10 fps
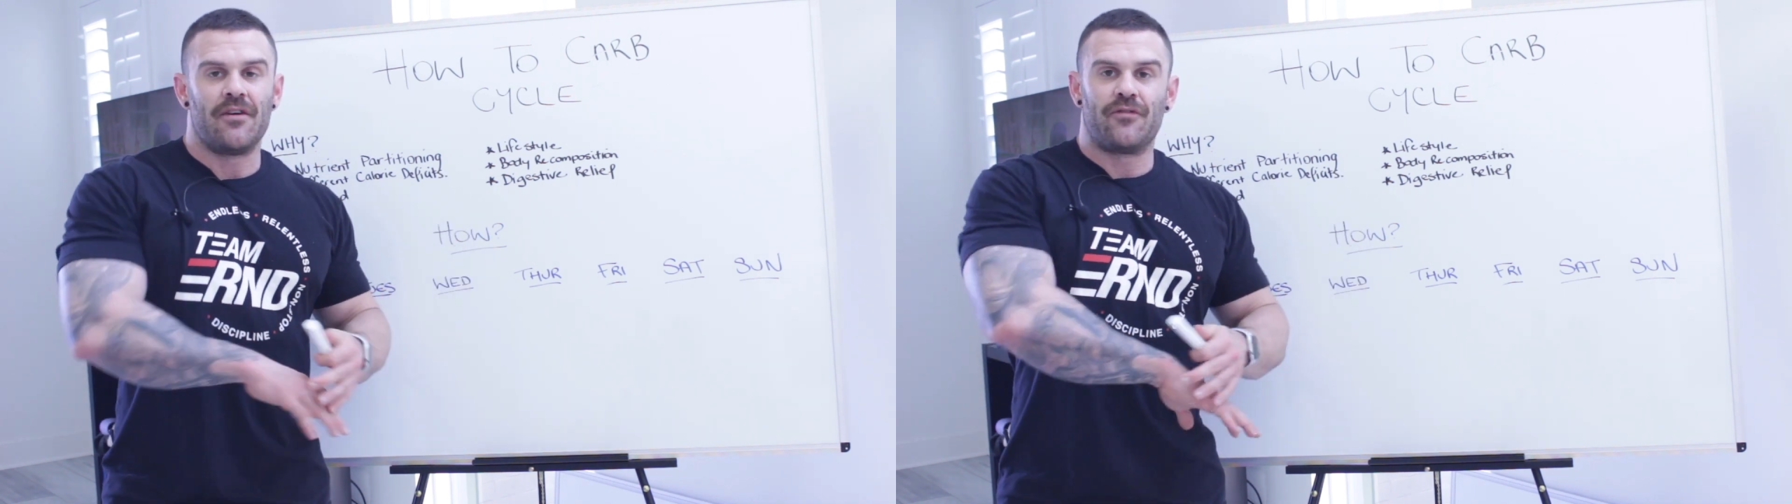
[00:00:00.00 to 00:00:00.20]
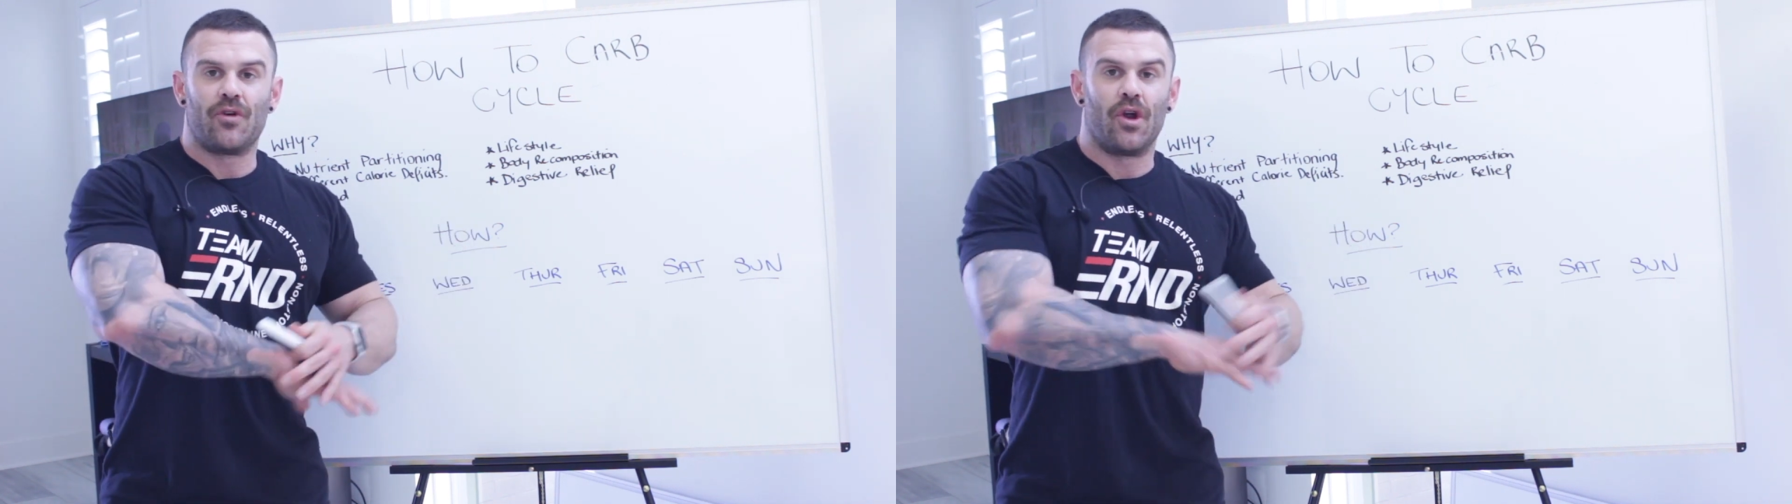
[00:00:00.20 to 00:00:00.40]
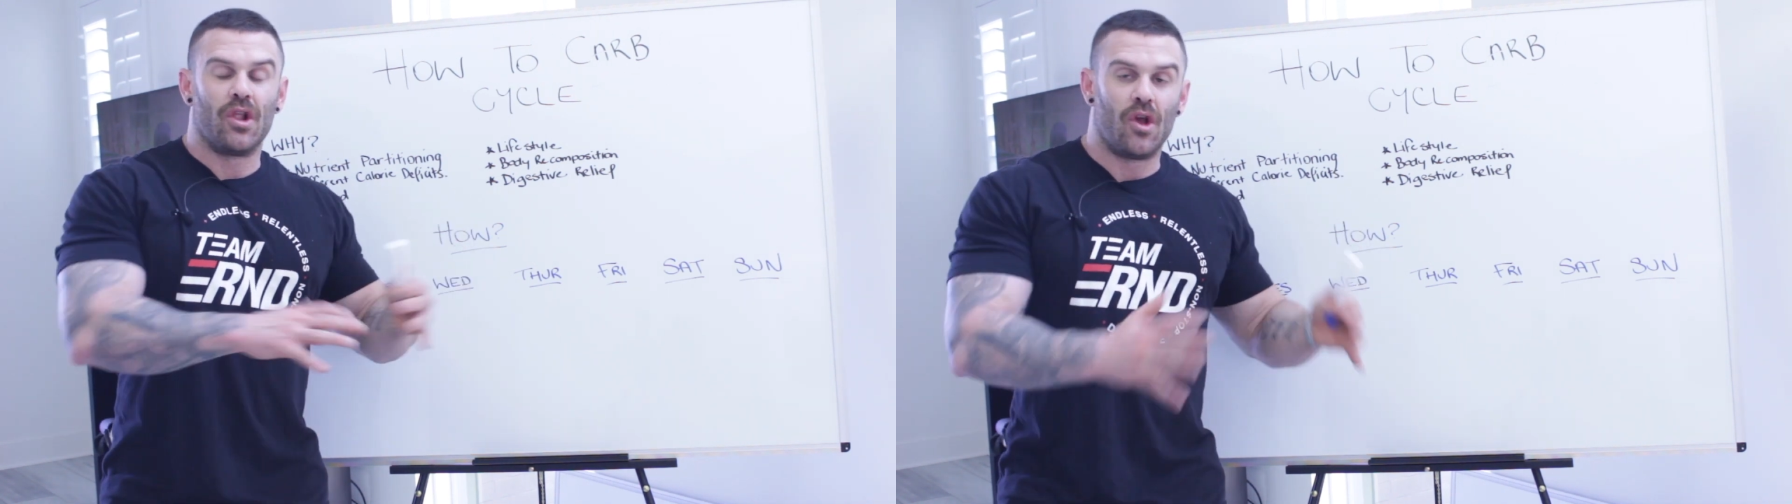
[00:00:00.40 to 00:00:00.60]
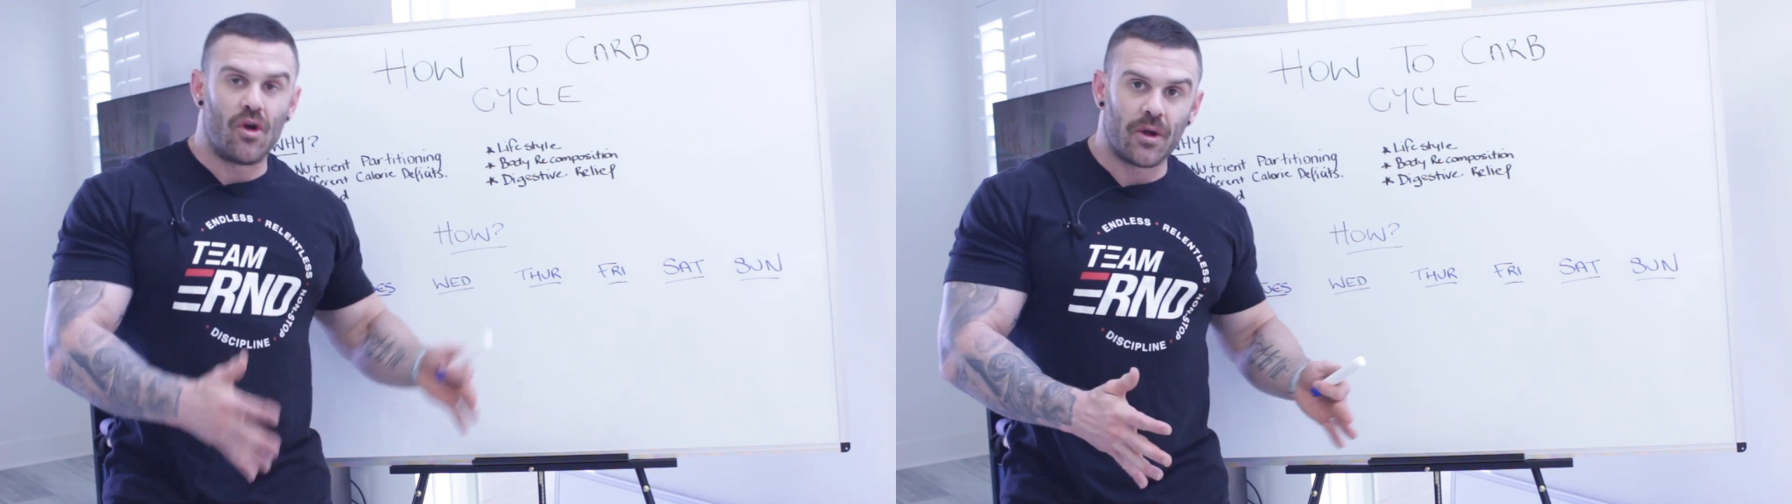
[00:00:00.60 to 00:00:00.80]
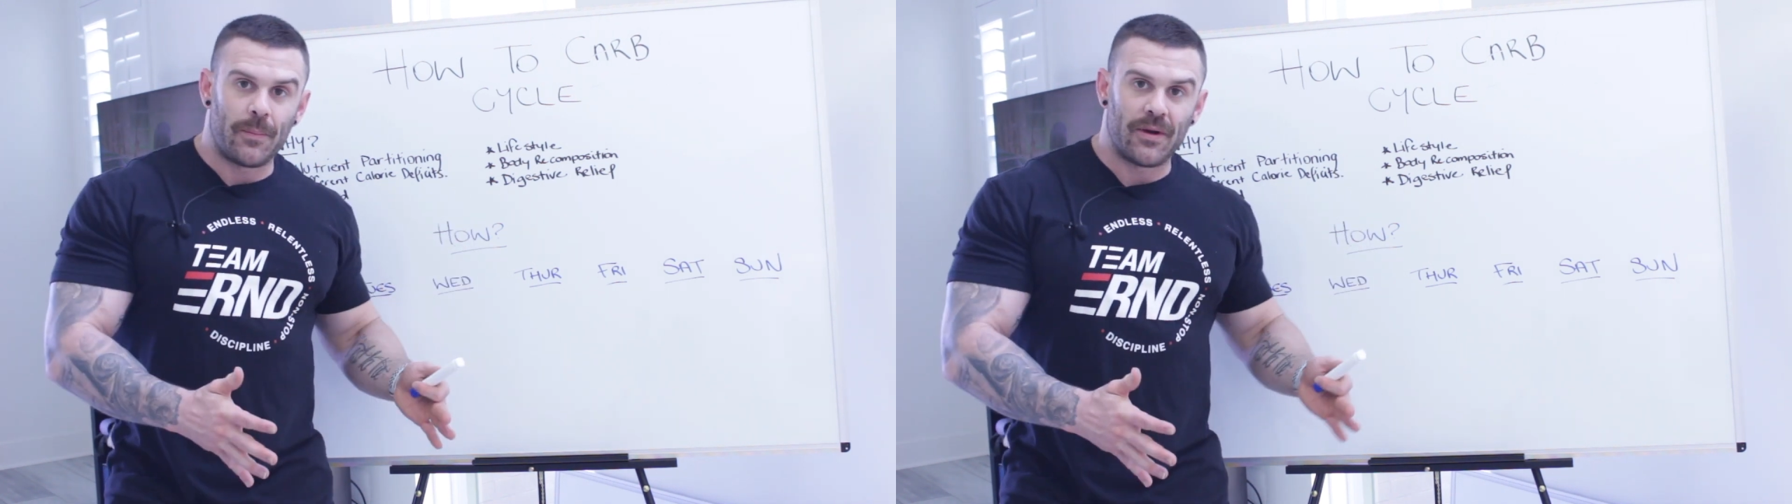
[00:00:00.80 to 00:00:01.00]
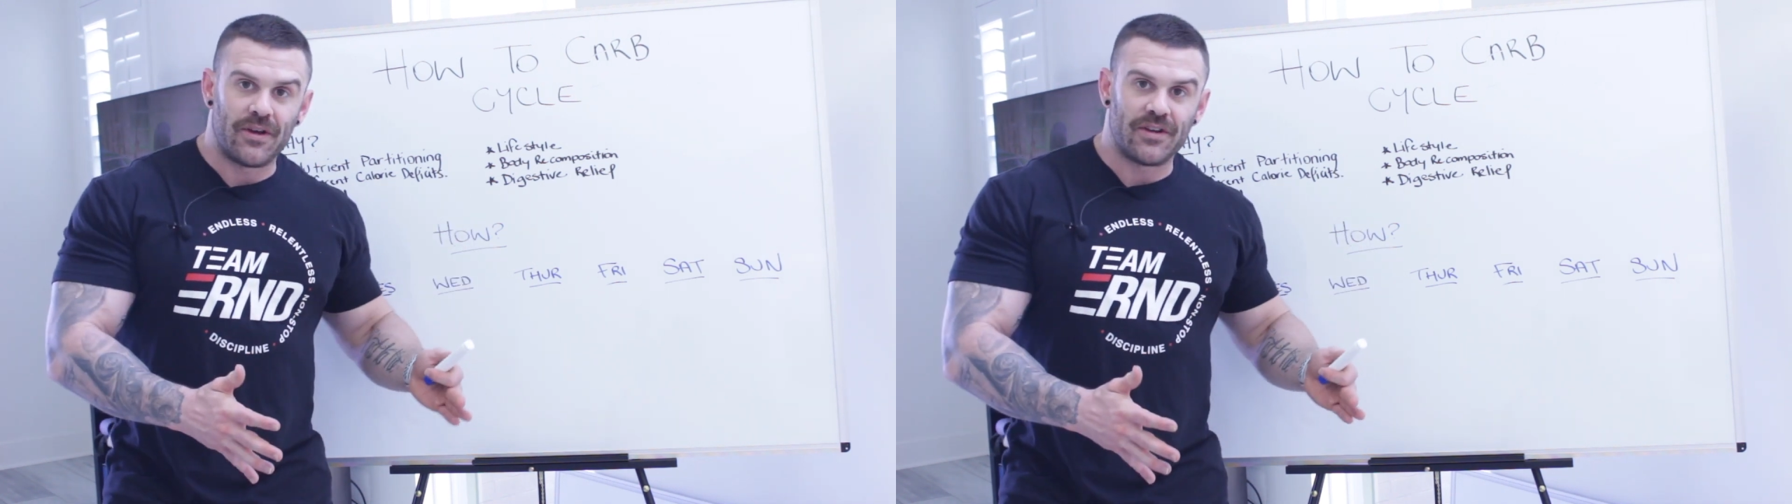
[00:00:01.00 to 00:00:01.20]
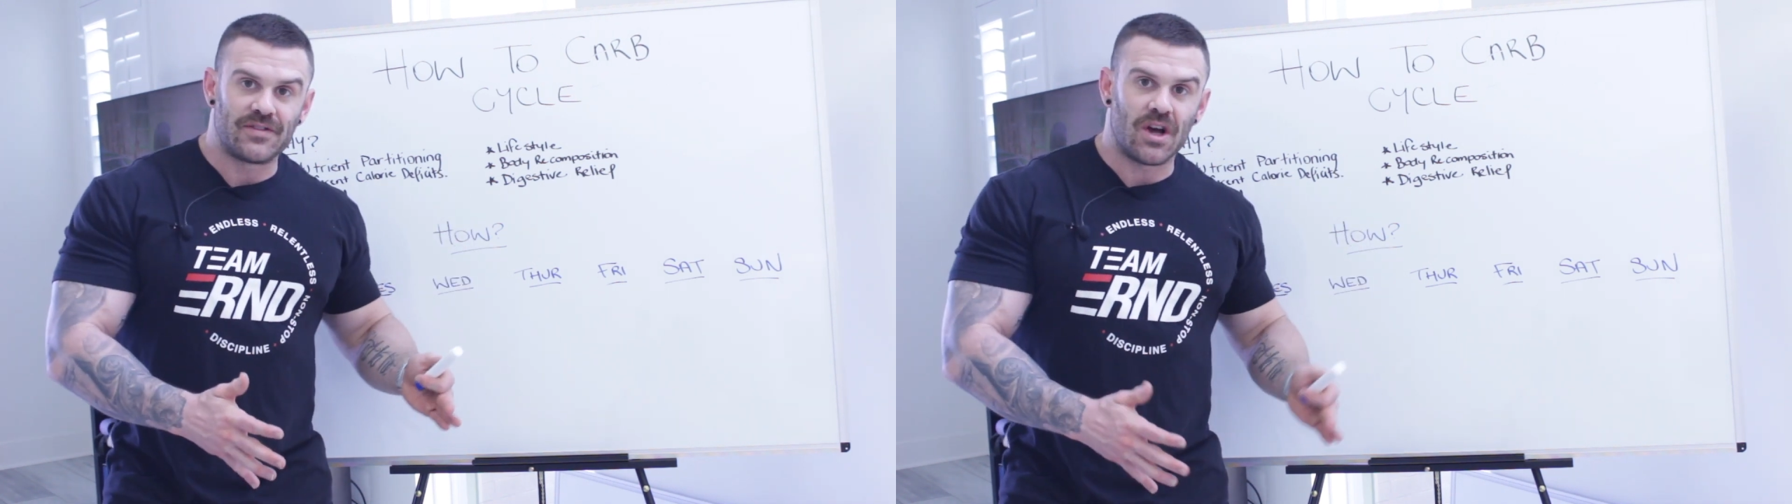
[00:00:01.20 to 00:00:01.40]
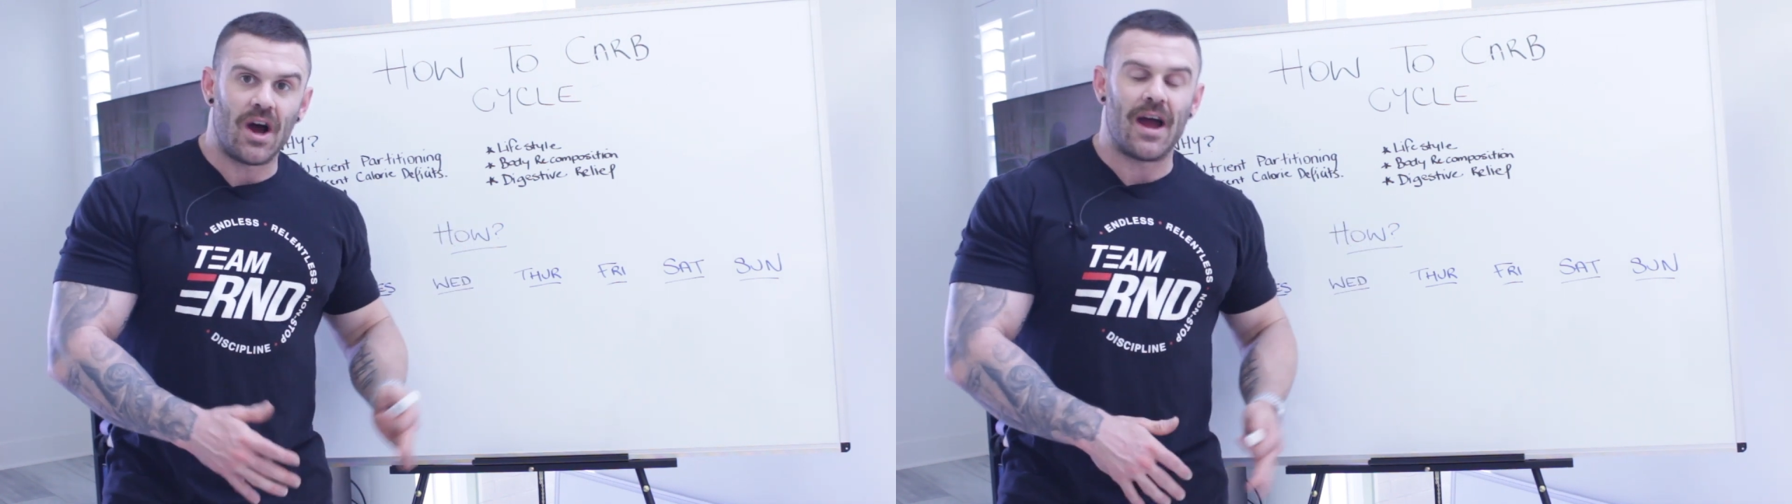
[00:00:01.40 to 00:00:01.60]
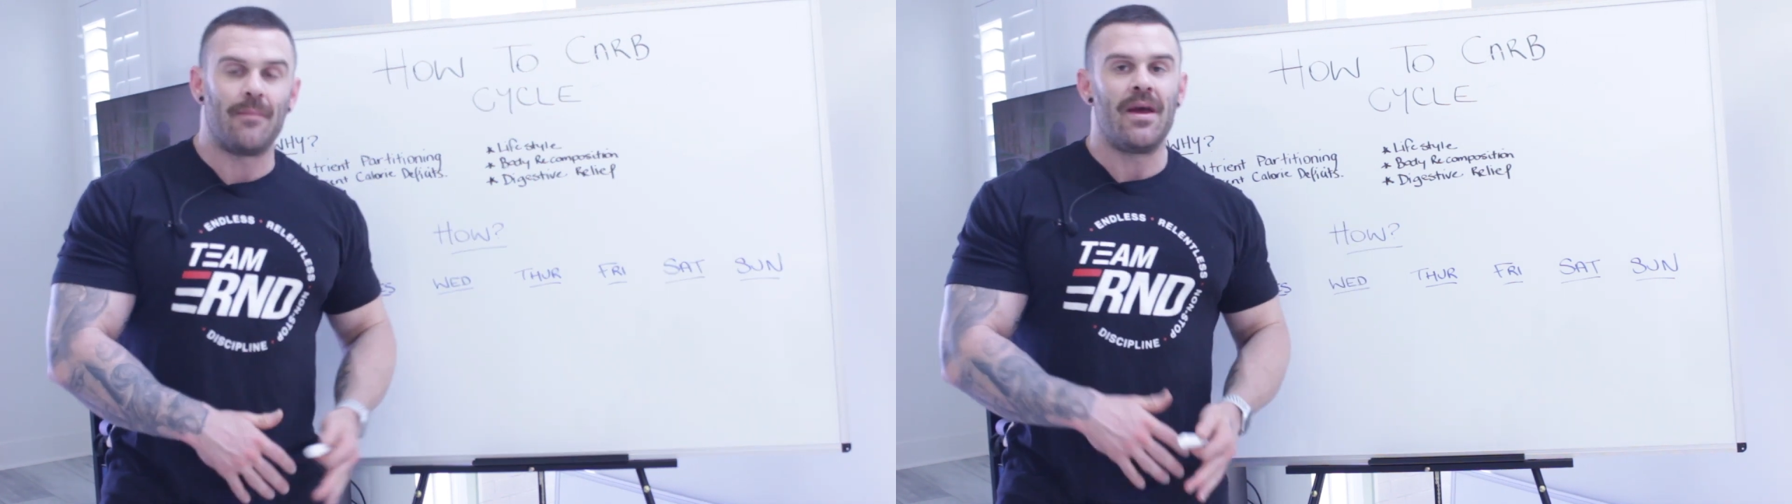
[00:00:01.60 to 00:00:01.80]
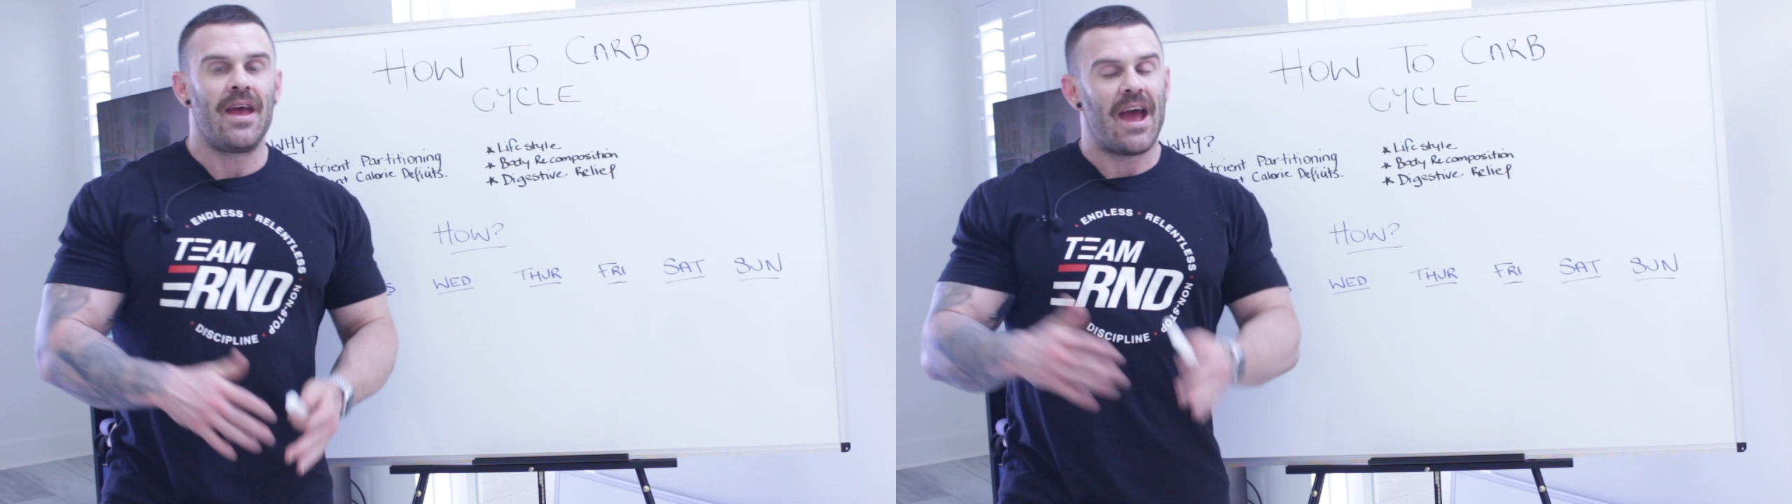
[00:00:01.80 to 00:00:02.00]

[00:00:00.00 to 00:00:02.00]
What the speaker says: for a longer period of time